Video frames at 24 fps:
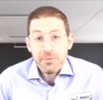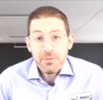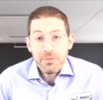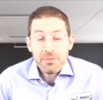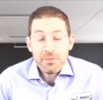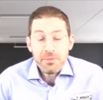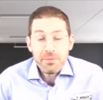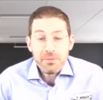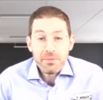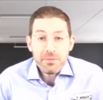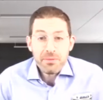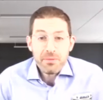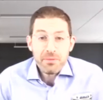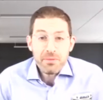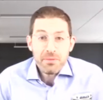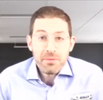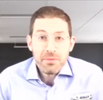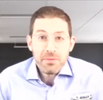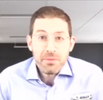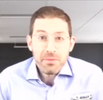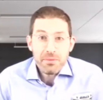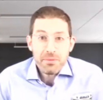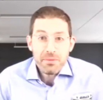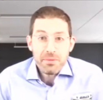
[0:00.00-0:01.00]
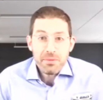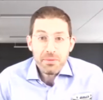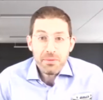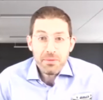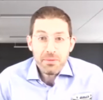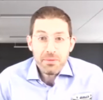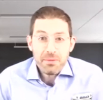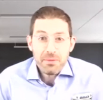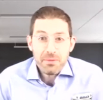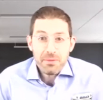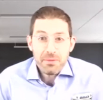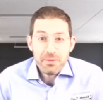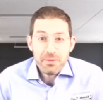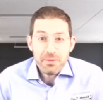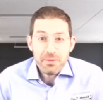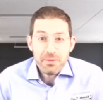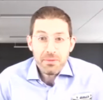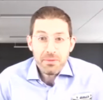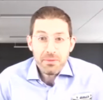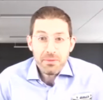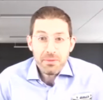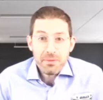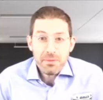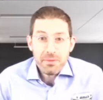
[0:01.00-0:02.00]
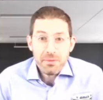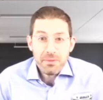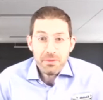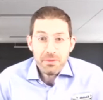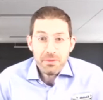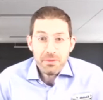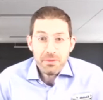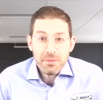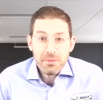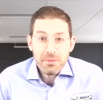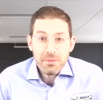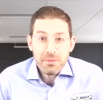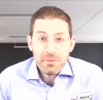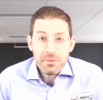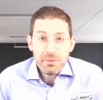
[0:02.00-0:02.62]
(no one is talking)